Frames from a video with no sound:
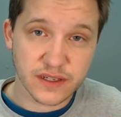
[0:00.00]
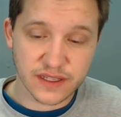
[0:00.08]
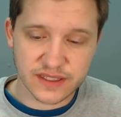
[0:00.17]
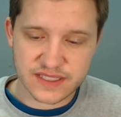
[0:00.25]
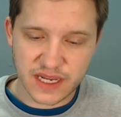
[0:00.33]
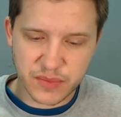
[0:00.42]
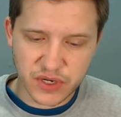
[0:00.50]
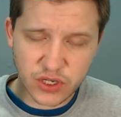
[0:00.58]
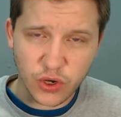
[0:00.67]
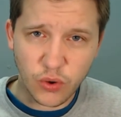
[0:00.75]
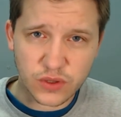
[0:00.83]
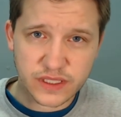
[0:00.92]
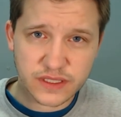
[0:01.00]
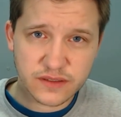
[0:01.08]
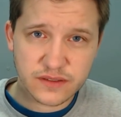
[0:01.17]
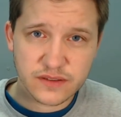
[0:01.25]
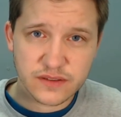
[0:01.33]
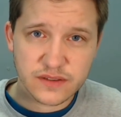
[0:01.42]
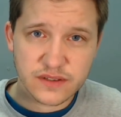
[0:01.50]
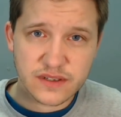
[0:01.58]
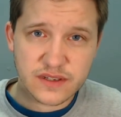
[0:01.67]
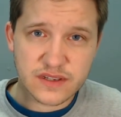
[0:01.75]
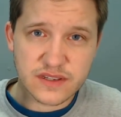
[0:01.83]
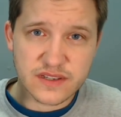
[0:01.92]
and then type in a colon
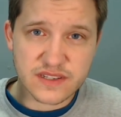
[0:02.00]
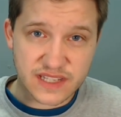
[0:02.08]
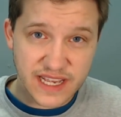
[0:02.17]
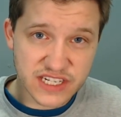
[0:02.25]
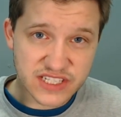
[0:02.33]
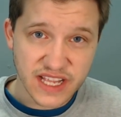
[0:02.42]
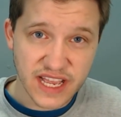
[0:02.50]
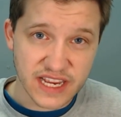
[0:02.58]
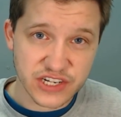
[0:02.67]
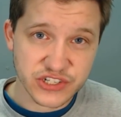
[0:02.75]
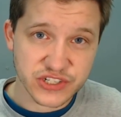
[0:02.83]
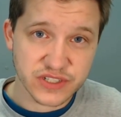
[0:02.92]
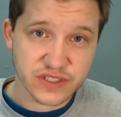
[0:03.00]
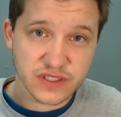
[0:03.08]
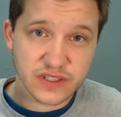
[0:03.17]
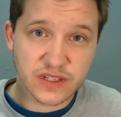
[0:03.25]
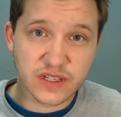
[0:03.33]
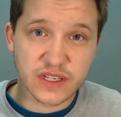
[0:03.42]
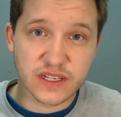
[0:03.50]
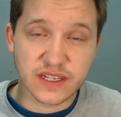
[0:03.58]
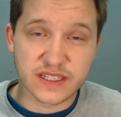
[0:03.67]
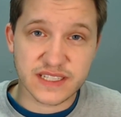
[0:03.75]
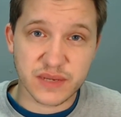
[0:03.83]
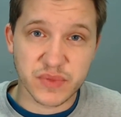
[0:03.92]
slash slash
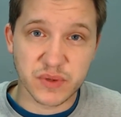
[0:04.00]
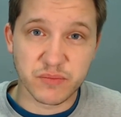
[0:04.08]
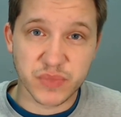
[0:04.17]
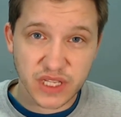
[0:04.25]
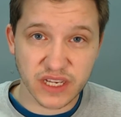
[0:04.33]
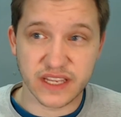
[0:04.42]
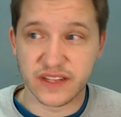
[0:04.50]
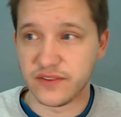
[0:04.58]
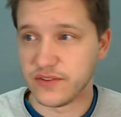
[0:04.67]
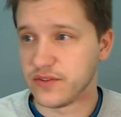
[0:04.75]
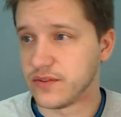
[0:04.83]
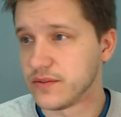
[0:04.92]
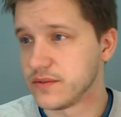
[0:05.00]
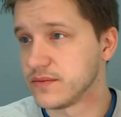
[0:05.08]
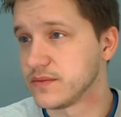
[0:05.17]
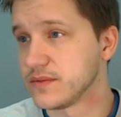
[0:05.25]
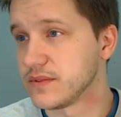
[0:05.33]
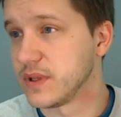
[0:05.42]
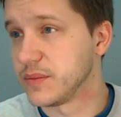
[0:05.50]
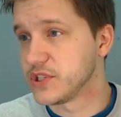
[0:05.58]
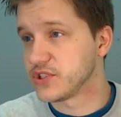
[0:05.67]
and type in plugins. Let me